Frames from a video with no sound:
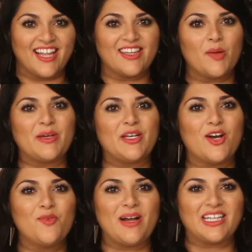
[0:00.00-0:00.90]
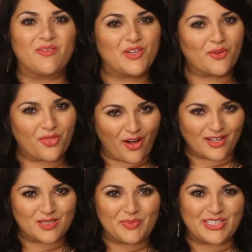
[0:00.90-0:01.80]
Let me know by leaving your
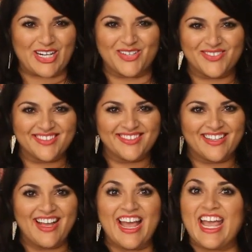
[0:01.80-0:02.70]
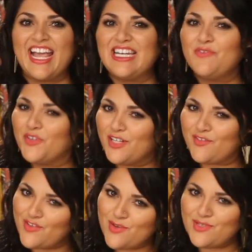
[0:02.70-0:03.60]
thoughts below. And if you're
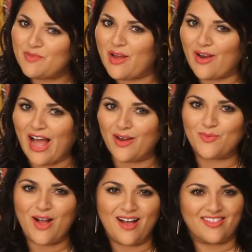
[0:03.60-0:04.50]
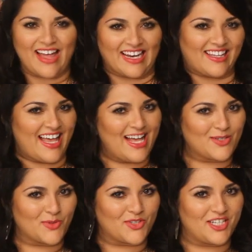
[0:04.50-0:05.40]
confused about how to rock that
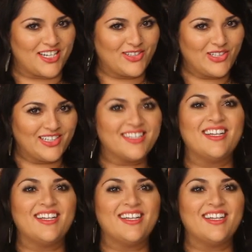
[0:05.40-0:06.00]
casual chic look,